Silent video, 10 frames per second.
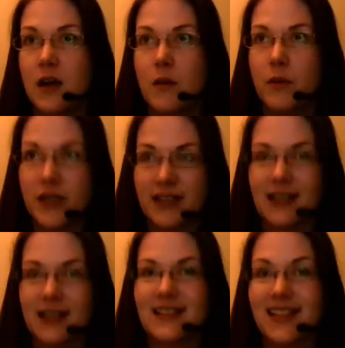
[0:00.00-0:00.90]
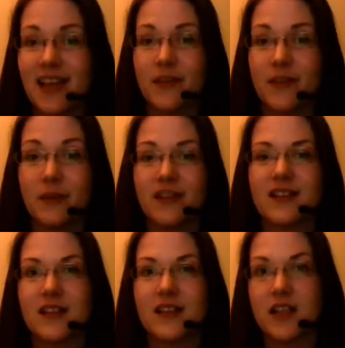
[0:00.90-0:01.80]
putting that together with
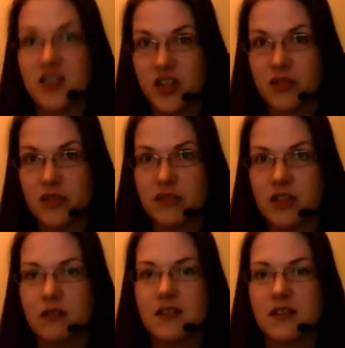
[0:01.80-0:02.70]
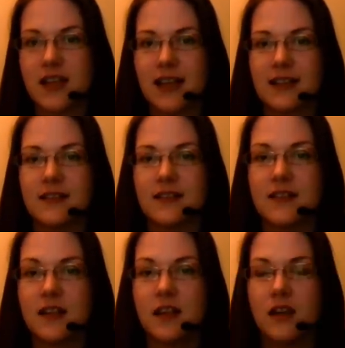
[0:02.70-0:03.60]
things like search results and
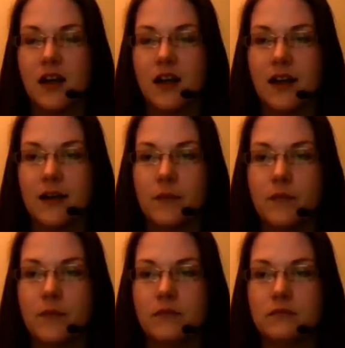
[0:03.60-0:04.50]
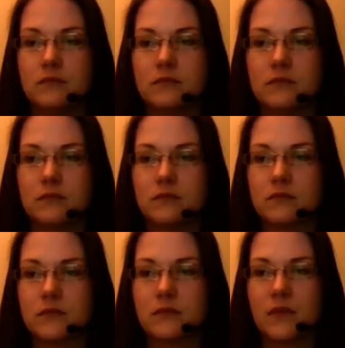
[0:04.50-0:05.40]

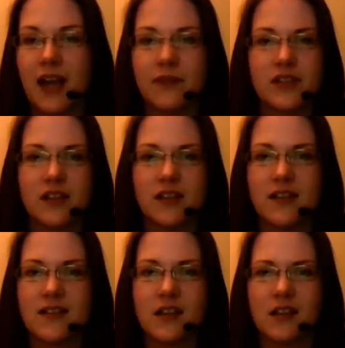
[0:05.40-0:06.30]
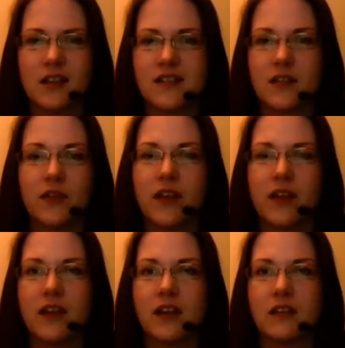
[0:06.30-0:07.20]
advertising and stuff like
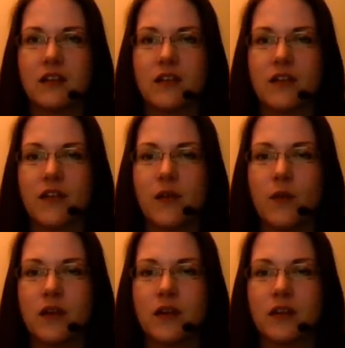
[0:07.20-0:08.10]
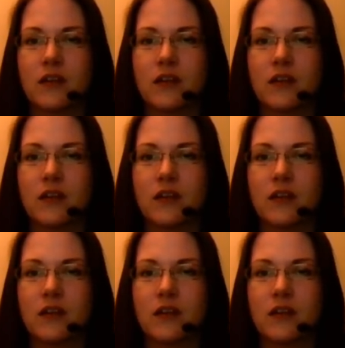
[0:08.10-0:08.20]
that, that they weren't